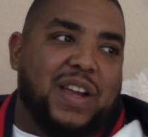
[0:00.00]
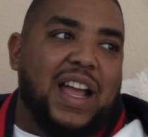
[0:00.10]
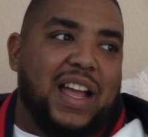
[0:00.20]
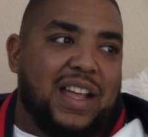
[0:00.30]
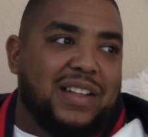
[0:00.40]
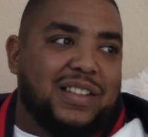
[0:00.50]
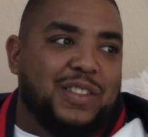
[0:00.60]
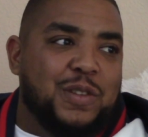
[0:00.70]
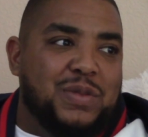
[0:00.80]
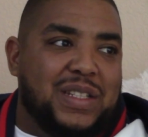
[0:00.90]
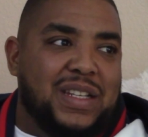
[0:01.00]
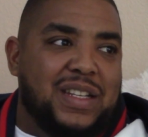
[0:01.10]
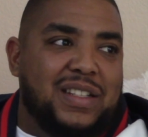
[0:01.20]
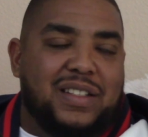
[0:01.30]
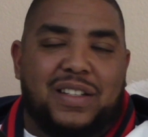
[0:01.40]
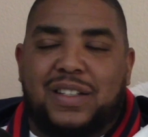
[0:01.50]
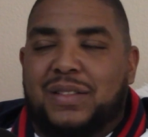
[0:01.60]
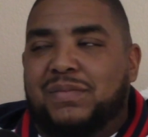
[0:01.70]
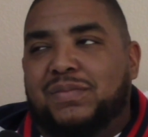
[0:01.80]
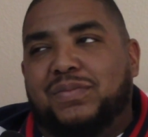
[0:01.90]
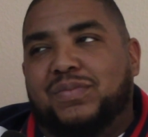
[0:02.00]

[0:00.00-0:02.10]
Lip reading: God. You know what I'm saying?